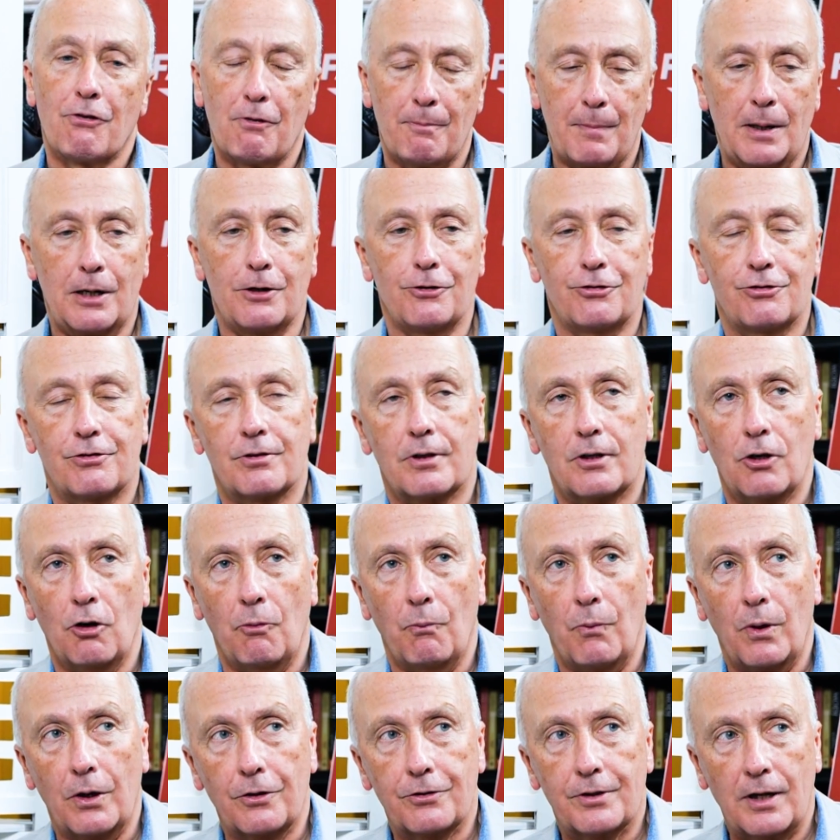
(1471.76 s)
for most
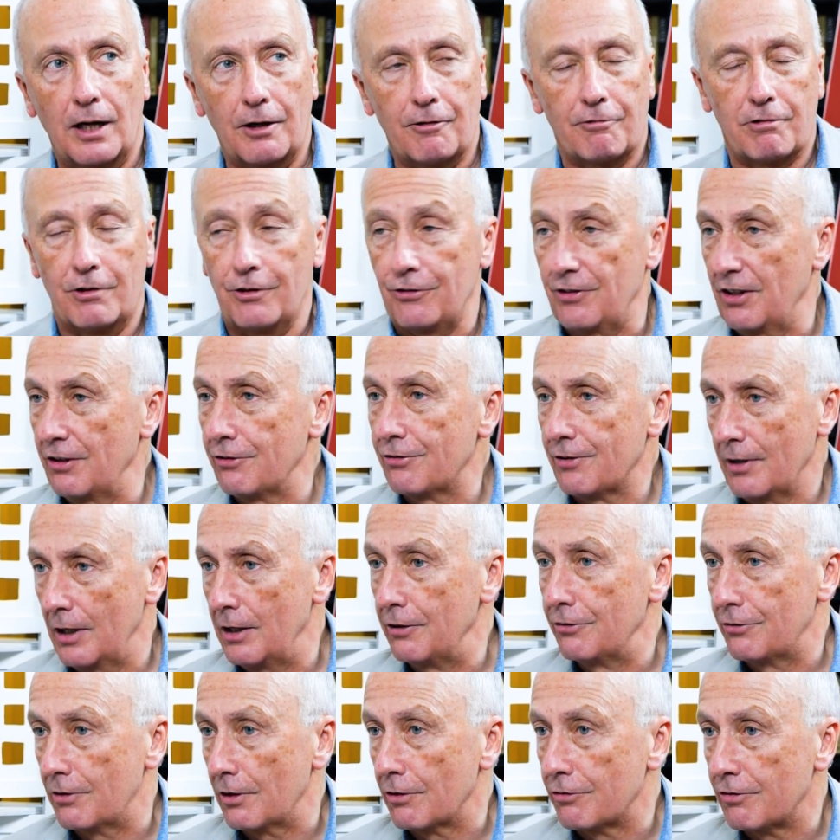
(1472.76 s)
Commonwealth countries
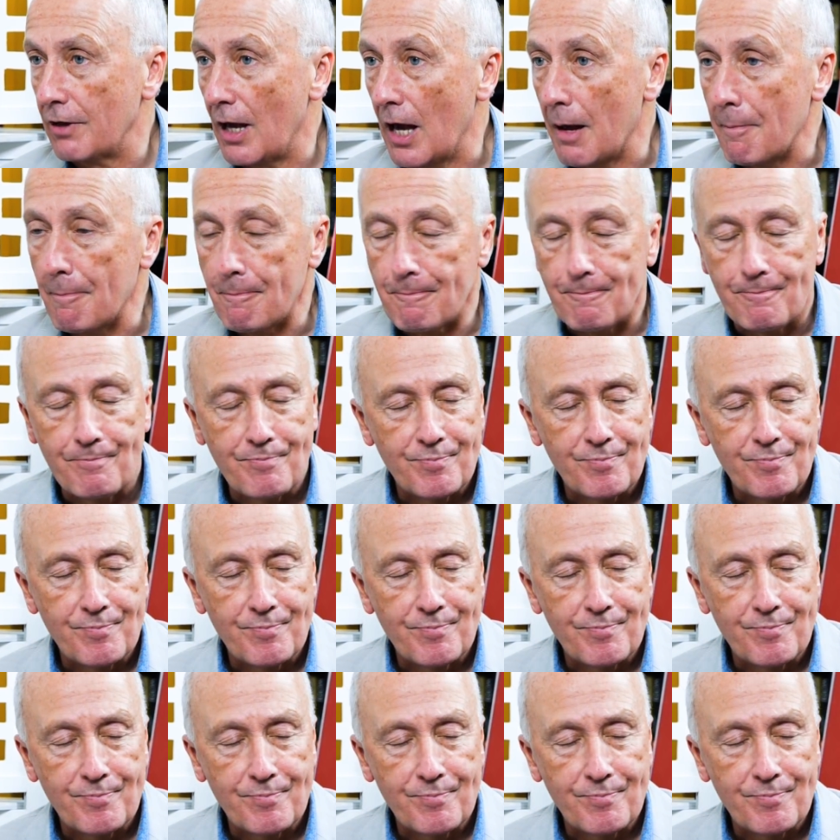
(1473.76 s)
is the same.